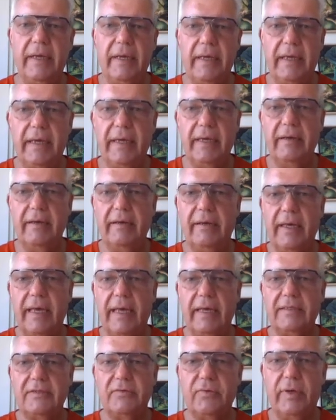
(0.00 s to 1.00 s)
Here,
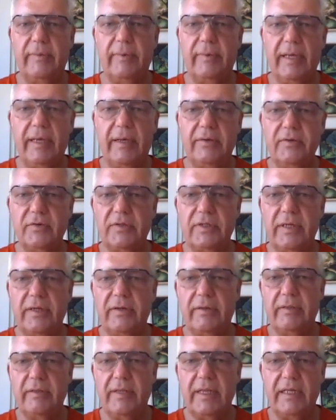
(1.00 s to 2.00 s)
extremely, and you see it
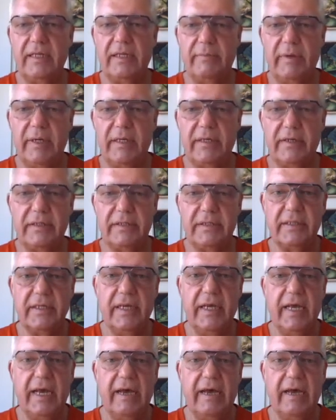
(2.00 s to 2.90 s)
on centimeters,